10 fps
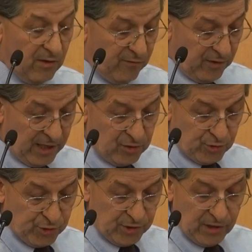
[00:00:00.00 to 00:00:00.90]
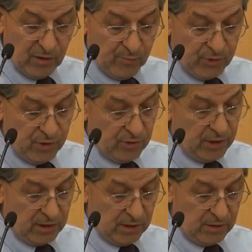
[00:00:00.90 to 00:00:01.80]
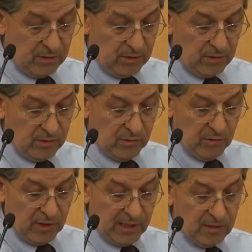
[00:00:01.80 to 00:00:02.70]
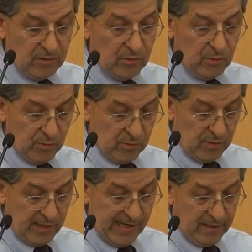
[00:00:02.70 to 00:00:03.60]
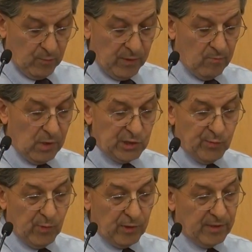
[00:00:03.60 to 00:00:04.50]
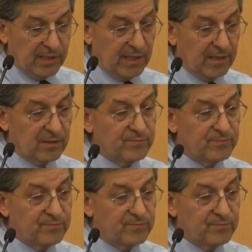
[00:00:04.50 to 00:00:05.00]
offer interesting opportunities to look into it in much more detail.